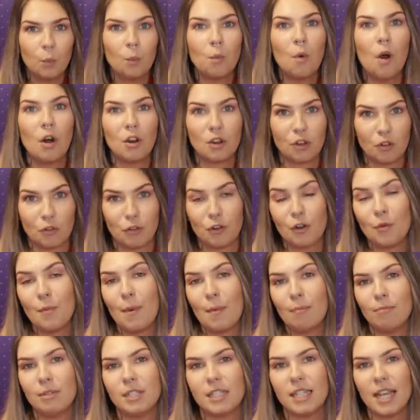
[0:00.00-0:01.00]
what crew
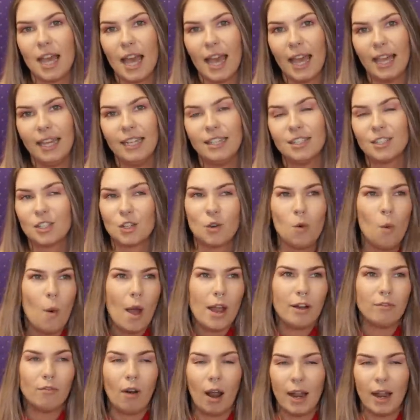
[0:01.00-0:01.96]
members hate quite